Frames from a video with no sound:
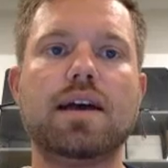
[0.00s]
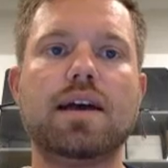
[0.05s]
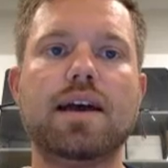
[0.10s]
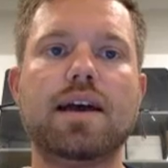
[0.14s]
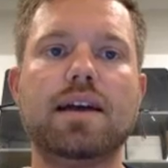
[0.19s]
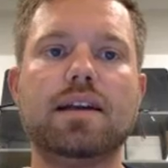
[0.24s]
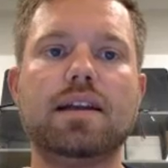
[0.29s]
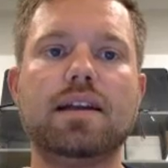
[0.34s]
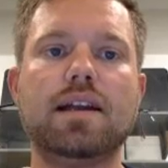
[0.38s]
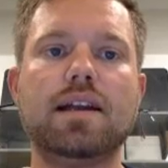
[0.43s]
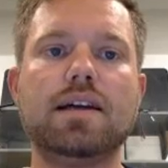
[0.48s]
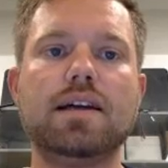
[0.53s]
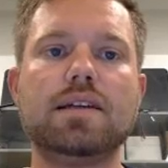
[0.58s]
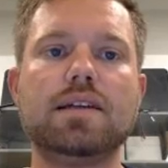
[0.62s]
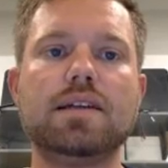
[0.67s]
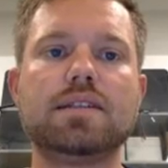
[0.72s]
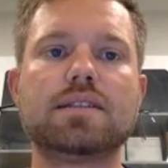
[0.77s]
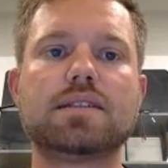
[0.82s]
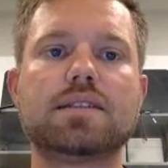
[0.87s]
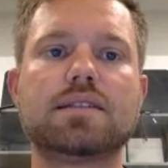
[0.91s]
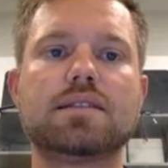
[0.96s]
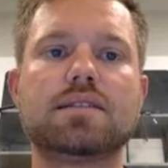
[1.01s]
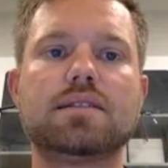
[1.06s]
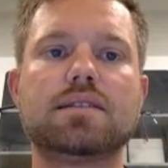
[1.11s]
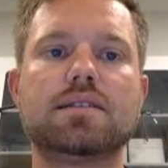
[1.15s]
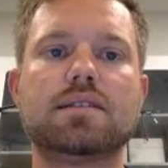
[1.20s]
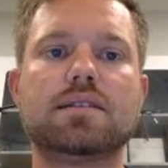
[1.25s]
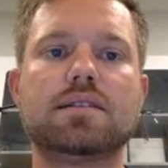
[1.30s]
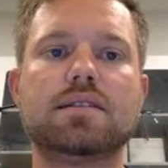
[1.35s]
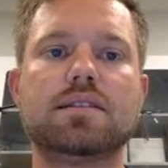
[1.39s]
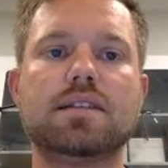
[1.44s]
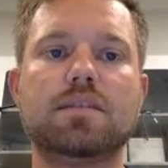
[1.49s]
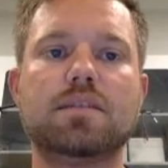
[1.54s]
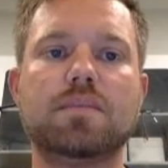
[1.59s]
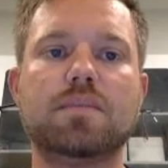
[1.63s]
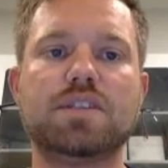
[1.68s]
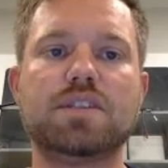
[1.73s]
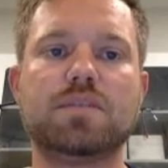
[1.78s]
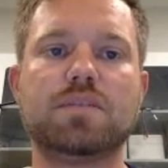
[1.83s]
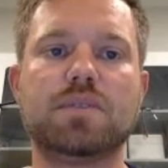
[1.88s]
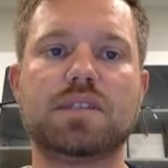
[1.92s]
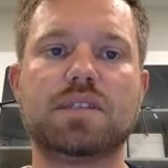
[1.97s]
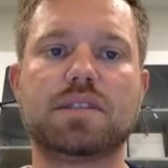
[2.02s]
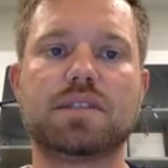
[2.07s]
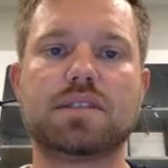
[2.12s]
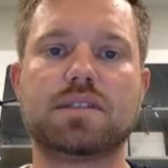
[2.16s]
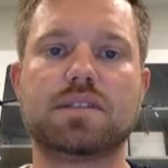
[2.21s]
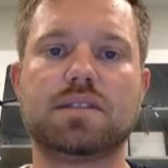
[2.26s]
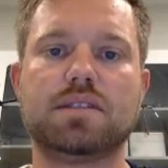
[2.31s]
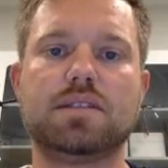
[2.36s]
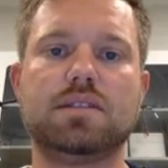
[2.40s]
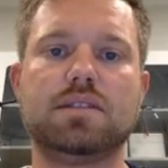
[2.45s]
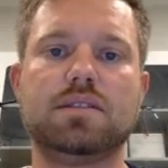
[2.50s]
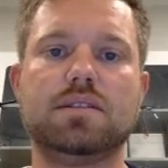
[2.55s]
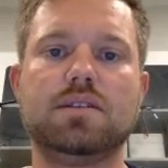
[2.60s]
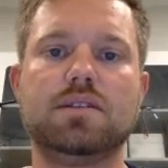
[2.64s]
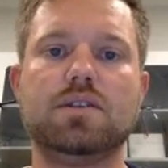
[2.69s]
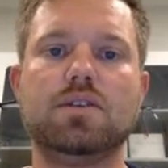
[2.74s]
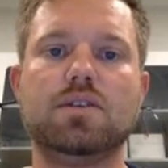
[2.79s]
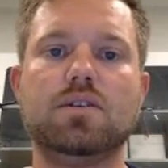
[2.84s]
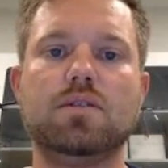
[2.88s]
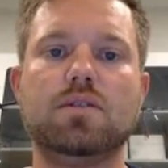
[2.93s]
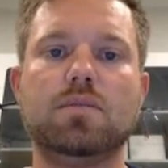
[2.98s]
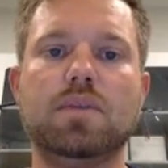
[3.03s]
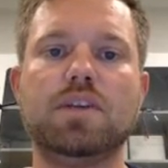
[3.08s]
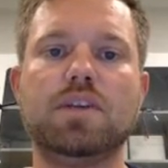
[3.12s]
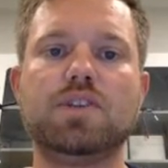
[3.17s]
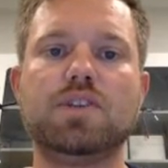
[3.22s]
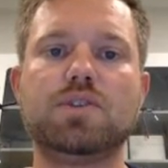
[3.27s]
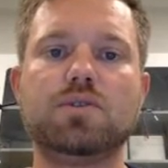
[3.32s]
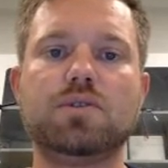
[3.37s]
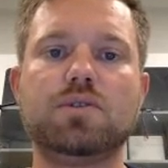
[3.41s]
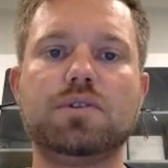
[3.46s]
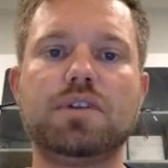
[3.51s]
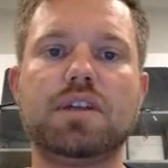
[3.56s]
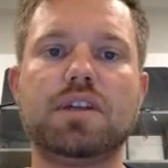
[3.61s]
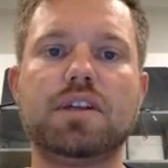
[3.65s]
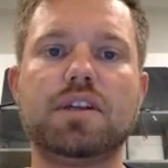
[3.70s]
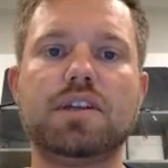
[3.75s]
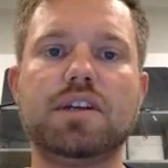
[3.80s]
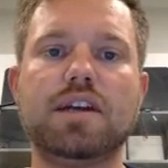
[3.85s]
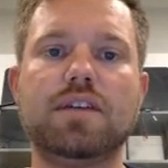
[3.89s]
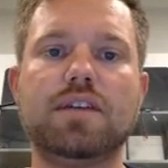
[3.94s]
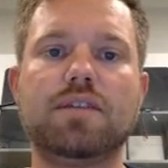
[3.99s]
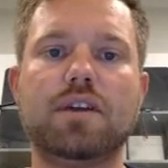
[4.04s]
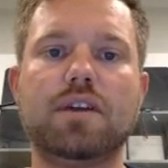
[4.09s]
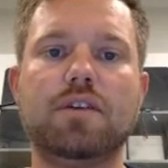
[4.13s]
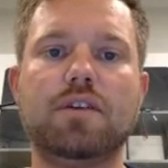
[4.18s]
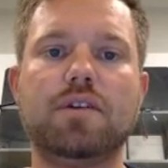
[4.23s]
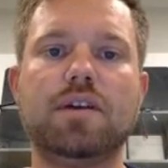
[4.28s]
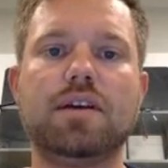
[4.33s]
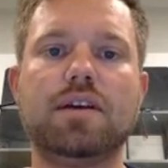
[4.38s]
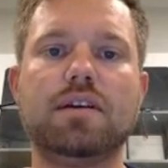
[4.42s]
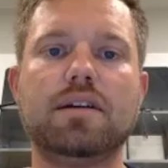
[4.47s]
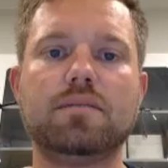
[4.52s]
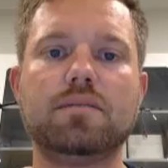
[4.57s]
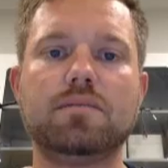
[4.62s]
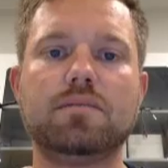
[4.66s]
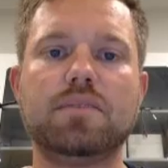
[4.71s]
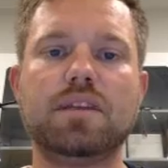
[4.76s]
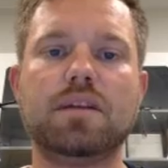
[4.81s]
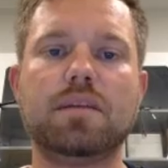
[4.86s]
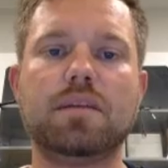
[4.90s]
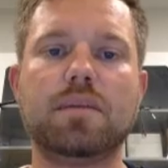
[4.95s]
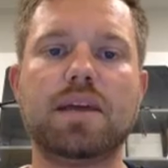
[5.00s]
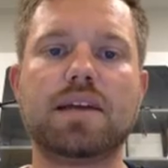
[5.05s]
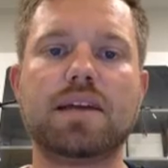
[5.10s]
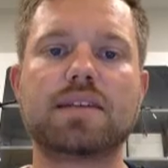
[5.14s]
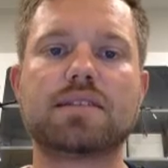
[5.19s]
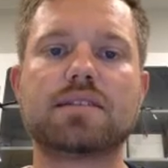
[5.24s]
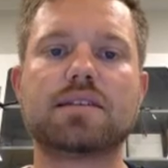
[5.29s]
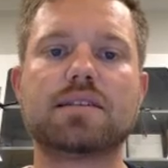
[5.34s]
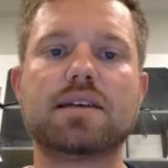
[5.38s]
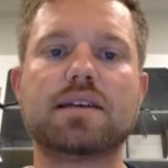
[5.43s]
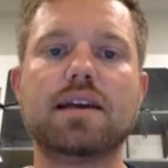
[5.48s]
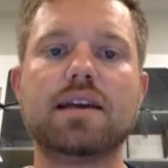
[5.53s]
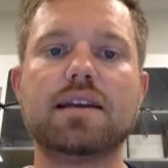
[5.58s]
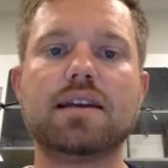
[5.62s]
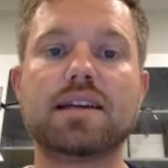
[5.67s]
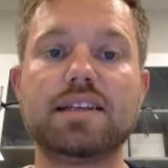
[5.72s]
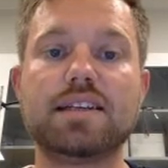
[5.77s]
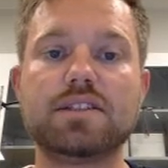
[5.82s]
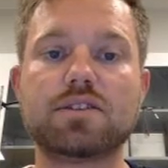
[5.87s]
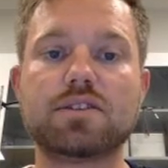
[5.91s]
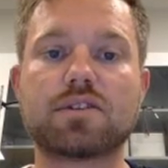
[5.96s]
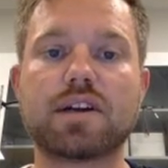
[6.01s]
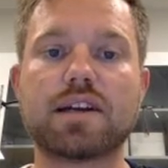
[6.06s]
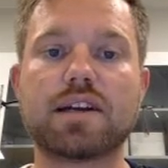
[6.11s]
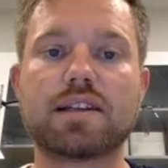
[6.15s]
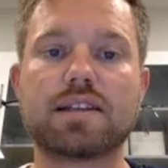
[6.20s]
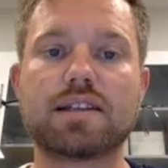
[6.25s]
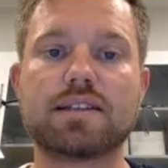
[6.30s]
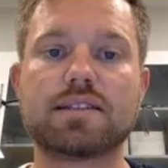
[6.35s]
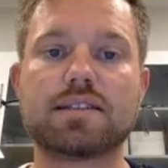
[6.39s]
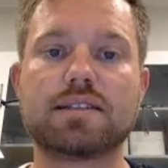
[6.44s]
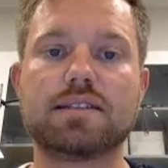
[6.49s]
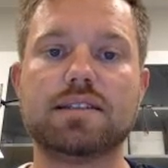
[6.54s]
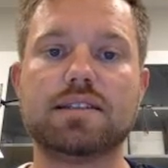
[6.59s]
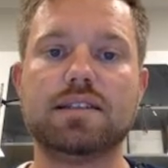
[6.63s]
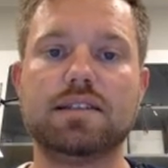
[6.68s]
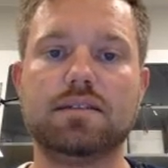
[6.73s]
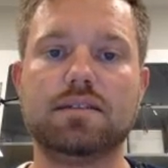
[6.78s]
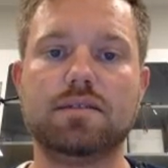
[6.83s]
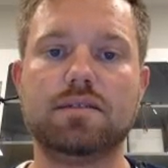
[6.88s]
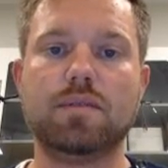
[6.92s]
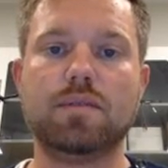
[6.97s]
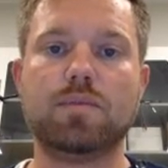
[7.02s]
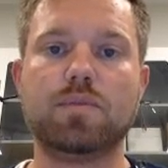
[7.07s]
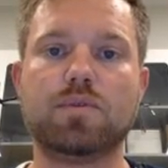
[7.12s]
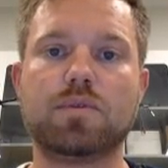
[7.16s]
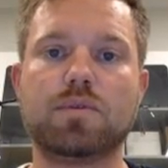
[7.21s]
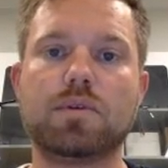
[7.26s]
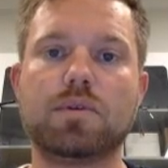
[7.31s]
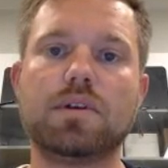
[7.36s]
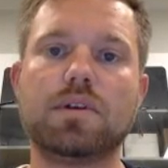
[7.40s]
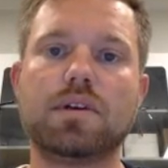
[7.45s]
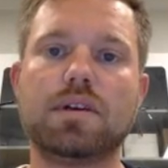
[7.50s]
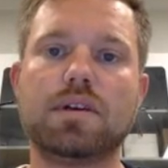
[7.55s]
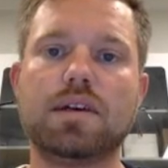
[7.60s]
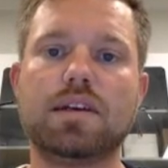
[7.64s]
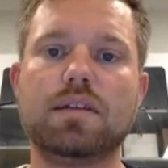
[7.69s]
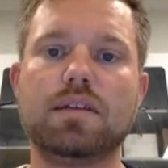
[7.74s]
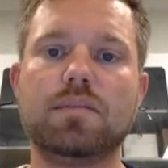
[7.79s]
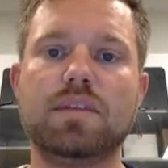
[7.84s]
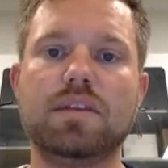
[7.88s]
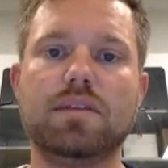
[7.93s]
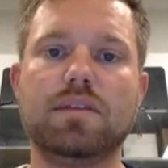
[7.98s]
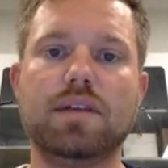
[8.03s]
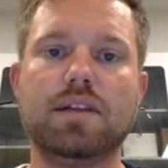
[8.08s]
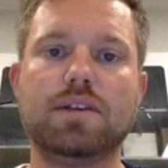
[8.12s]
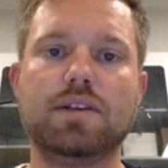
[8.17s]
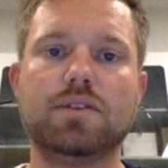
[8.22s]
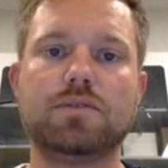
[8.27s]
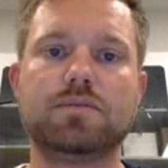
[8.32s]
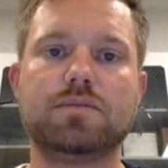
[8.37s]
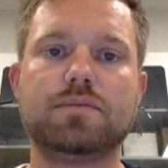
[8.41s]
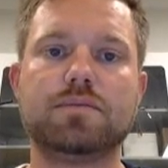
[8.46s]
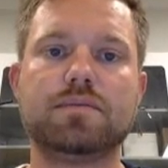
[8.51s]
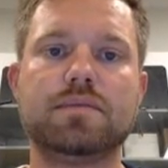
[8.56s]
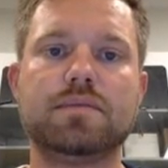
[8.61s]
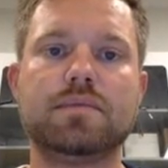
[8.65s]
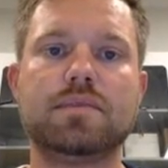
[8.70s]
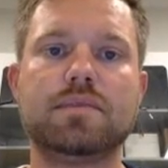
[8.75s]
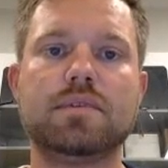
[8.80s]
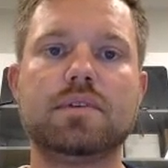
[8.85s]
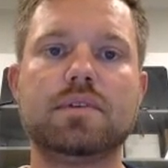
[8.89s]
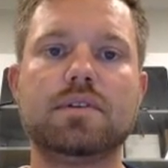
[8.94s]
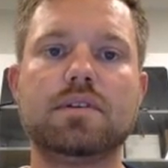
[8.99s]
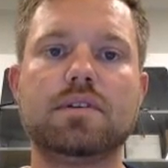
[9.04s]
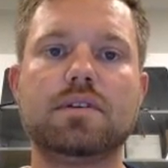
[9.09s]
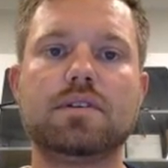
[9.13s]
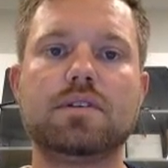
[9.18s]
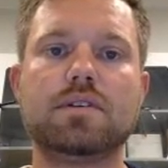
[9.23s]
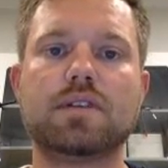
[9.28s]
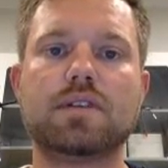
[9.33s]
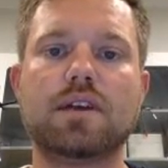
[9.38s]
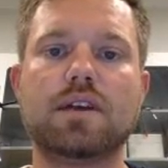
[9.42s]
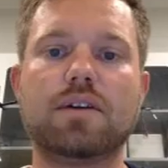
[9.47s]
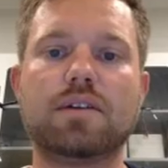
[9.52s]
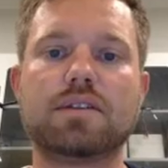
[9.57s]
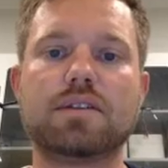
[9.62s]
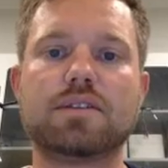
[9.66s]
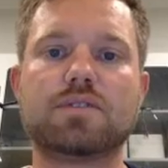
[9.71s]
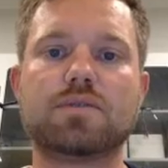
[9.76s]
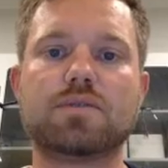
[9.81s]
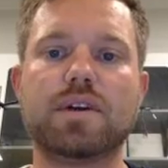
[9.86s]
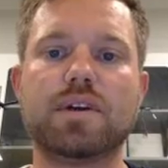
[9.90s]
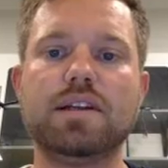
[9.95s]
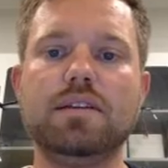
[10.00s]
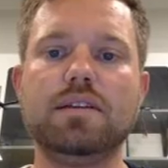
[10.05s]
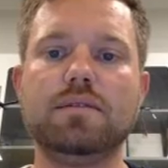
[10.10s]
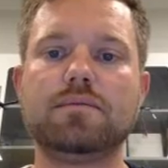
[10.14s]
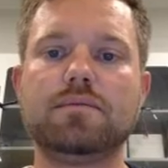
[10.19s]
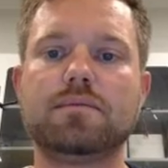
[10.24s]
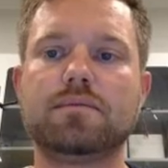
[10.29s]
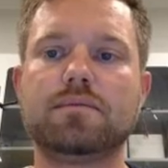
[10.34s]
Analyze, Set Measurements. Make sure that you have area, min and max, and the integrated density, very important, and the mean value. So now this is ready.